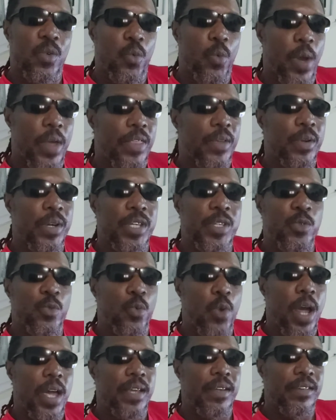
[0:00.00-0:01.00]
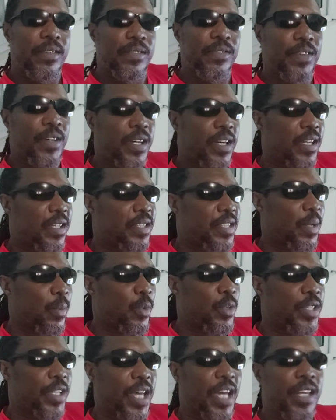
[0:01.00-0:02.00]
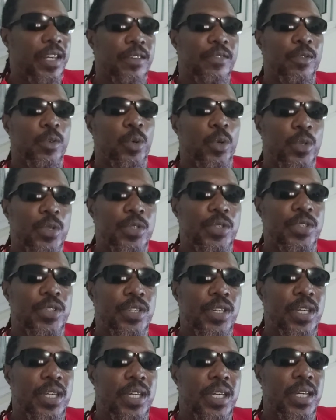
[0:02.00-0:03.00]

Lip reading: Whether it's right for someone to get divorced